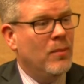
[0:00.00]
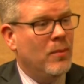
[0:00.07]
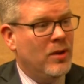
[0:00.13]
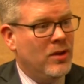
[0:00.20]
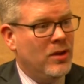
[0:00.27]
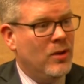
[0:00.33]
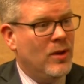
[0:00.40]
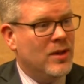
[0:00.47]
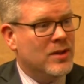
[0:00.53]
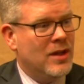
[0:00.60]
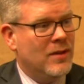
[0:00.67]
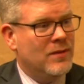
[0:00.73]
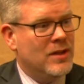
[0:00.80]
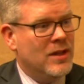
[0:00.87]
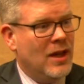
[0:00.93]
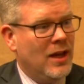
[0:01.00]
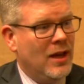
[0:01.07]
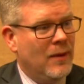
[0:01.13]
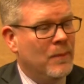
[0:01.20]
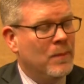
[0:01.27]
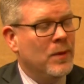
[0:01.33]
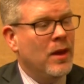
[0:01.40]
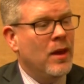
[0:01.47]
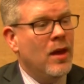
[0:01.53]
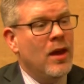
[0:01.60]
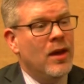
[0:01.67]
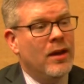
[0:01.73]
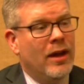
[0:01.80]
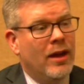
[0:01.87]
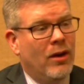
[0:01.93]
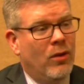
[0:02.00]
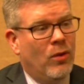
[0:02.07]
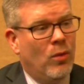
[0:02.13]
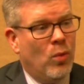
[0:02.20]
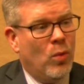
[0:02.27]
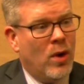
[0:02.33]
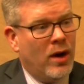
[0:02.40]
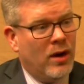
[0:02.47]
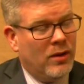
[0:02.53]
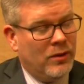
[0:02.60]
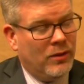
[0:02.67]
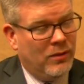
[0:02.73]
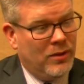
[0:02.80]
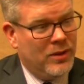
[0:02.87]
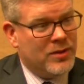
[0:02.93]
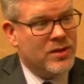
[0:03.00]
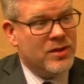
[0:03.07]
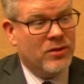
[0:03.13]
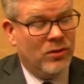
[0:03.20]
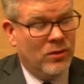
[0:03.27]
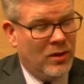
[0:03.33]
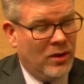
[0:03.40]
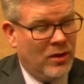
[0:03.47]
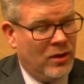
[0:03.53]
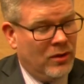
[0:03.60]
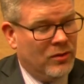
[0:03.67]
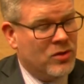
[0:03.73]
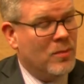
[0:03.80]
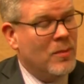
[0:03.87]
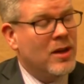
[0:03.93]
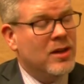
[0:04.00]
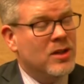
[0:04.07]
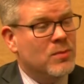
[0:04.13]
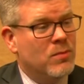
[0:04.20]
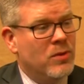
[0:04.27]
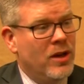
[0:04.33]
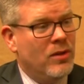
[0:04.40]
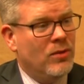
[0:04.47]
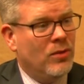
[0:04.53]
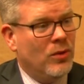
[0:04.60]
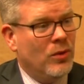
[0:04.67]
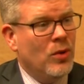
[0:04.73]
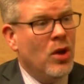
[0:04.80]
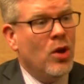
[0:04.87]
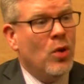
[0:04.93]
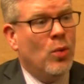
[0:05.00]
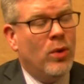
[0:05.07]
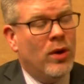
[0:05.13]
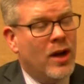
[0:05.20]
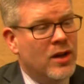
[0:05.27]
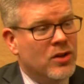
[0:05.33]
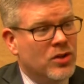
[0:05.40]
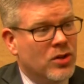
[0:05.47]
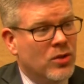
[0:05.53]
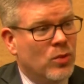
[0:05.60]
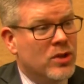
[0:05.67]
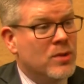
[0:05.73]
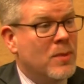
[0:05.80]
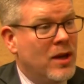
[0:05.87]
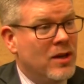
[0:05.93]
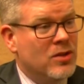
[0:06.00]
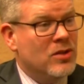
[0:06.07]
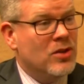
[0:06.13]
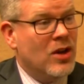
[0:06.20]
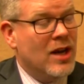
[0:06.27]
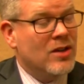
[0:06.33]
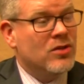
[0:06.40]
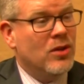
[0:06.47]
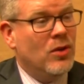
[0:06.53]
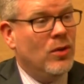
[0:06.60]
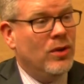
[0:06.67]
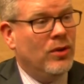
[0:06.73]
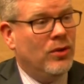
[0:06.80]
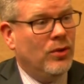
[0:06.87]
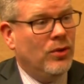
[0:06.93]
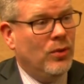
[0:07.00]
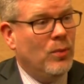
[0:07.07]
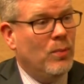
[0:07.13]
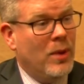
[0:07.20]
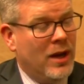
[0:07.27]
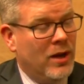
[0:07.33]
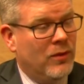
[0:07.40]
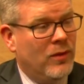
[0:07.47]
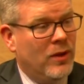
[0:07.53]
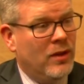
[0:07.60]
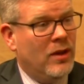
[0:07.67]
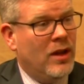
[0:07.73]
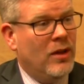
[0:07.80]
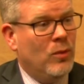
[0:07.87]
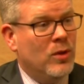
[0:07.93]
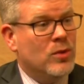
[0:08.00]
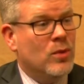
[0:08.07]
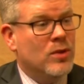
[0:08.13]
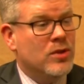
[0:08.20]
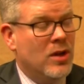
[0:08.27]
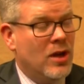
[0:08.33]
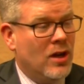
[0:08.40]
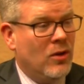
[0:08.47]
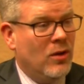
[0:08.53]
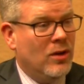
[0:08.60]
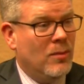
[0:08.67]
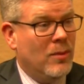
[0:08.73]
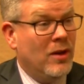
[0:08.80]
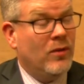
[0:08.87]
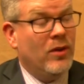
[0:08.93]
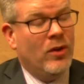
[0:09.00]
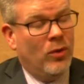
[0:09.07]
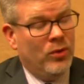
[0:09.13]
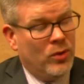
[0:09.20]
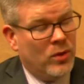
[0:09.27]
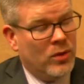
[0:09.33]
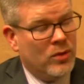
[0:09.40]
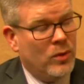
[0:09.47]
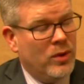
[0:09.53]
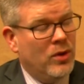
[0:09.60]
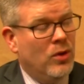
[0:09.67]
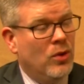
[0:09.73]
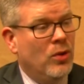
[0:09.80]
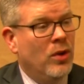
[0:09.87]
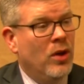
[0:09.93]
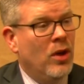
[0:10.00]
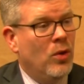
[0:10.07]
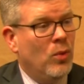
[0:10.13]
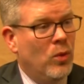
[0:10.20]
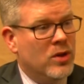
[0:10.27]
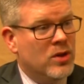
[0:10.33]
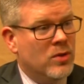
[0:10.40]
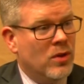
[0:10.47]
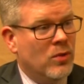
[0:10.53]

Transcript: by the US FDA. Now, while this is a tremendous breakthrough, we're not sure which patients are actually going to benefit and which ones are not going to benefit, nor do we know which